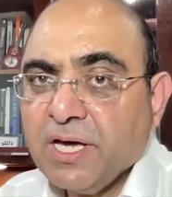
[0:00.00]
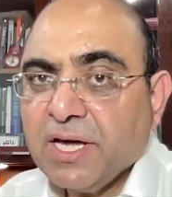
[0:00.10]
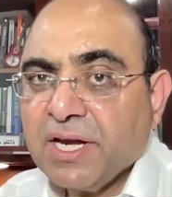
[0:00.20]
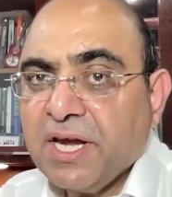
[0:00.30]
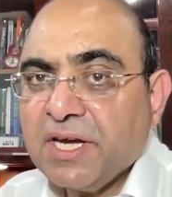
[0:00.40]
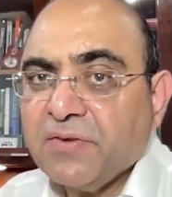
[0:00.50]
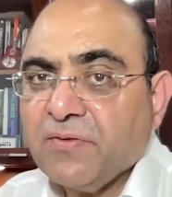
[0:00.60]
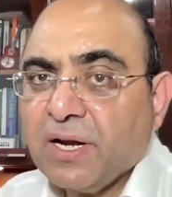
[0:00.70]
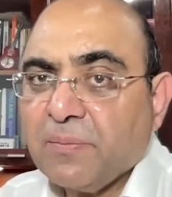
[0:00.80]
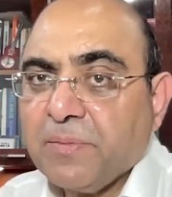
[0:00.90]

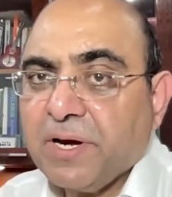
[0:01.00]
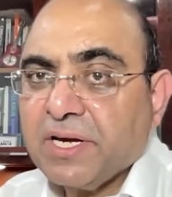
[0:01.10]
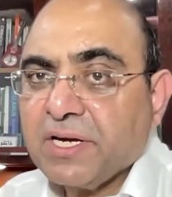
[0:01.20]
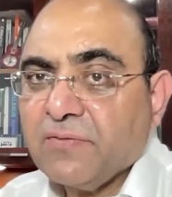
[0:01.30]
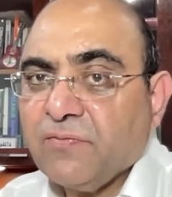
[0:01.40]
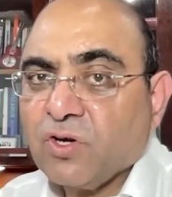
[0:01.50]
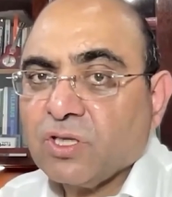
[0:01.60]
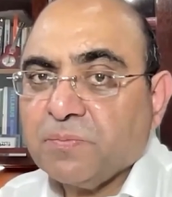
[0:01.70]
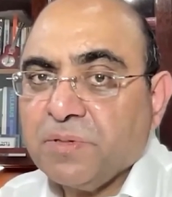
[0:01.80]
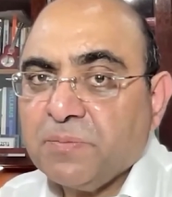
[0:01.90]
redevelopment for the
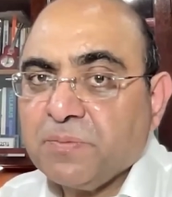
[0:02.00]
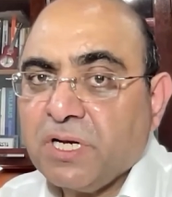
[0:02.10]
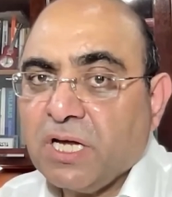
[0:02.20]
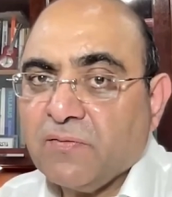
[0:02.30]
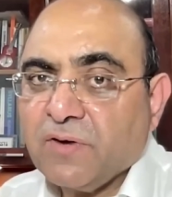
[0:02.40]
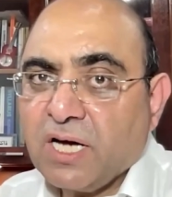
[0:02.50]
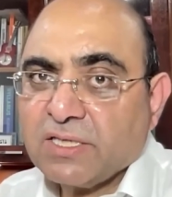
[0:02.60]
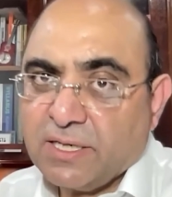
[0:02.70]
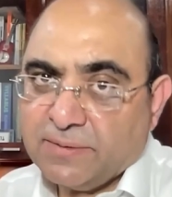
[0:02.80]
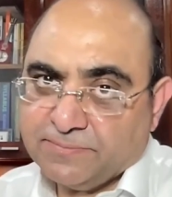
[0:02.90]
people of
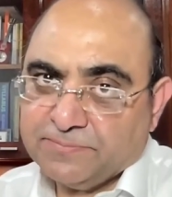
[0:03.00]
Gaza.